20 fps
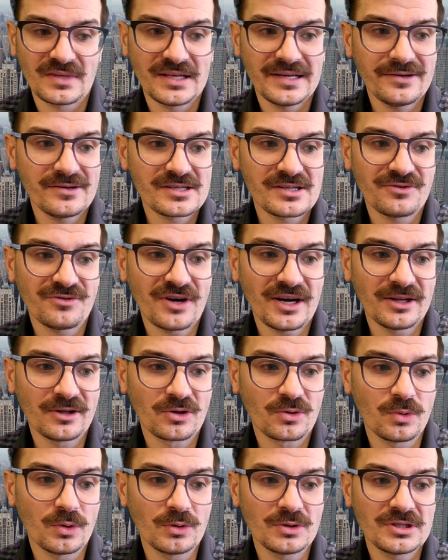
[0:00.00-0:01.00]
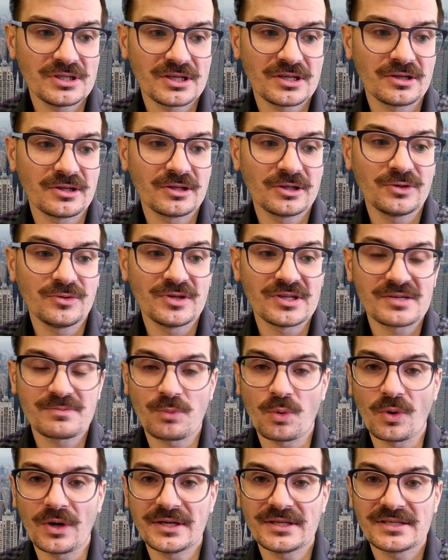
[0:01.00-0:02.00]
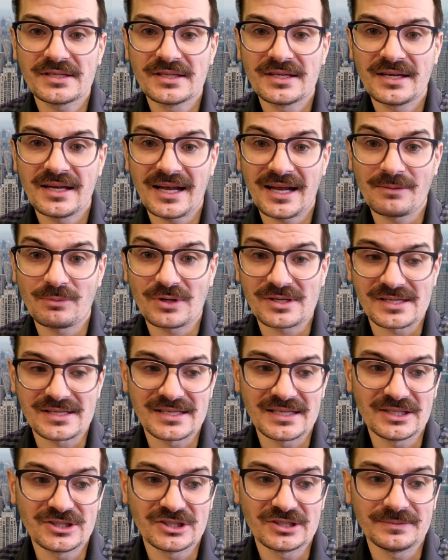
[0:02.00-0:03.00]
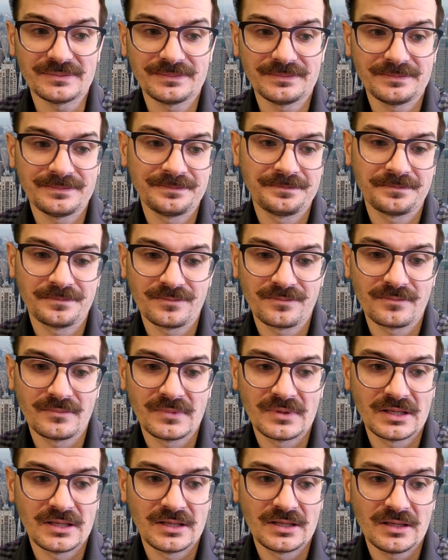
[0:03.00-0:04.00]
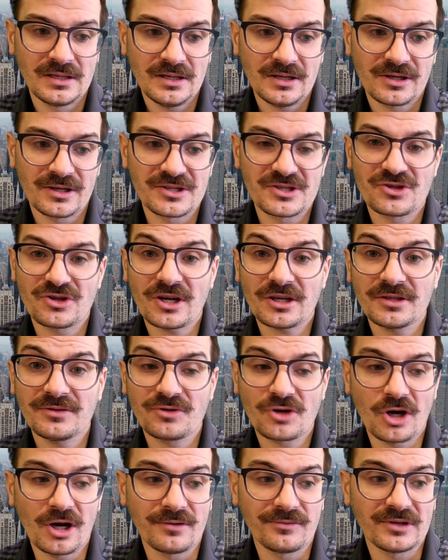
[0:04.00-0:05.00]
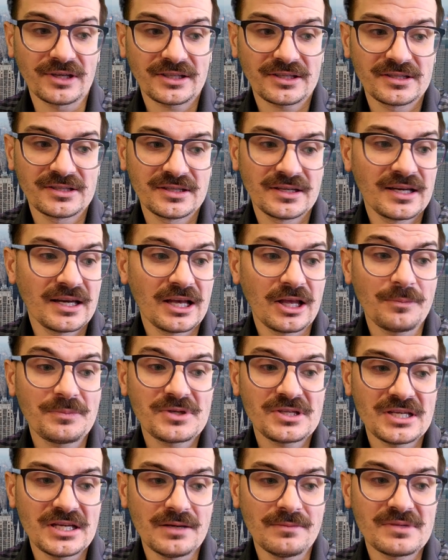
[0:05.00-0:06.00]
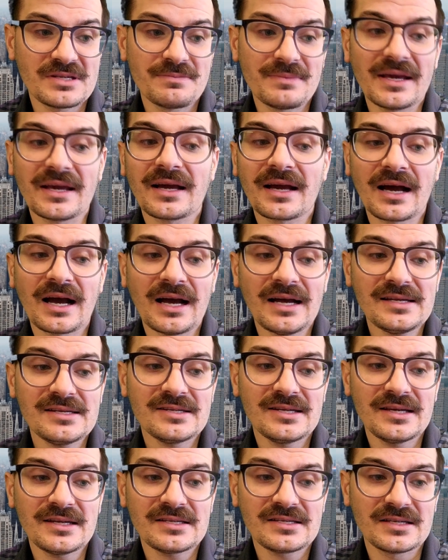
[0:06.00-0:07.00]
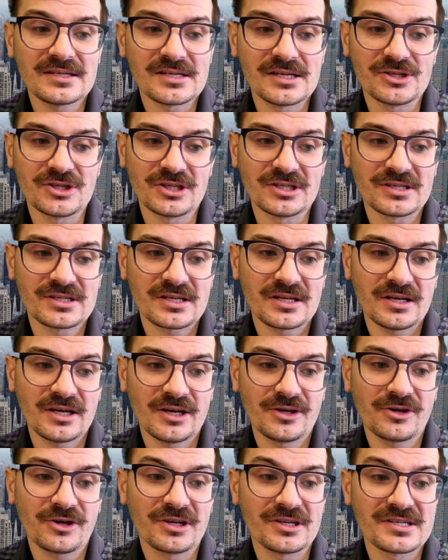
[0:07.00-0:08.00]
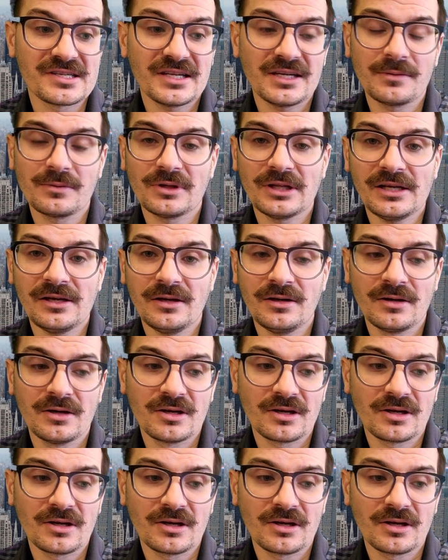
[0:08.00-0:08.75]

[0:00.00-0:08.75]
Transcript: Here is a final quote to conclude this point and presentation. Constructive conflict helps teams make high-stakes decisions under considerable